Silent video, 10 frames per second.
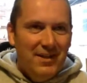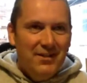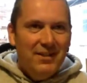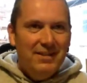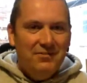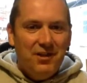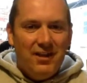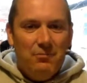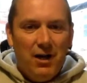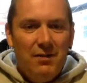Things have got in
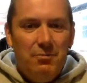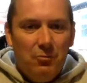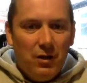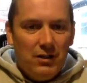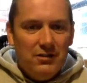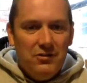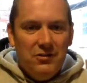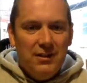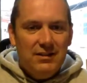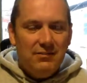the way, but one or two
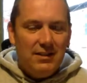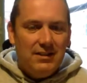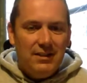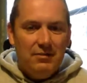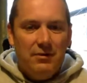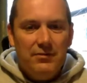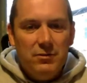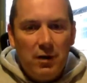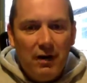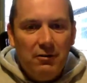things I've had to deal with as
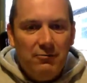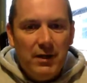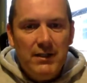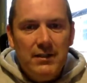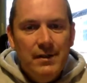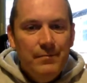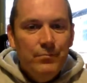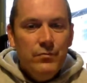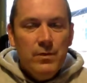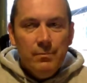well have meant
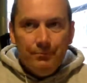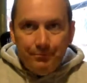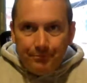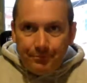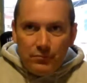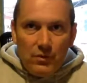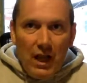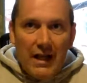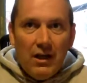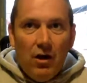
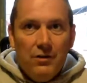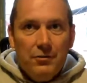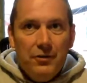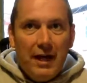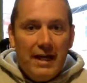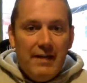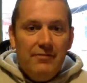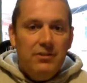I can't do that either.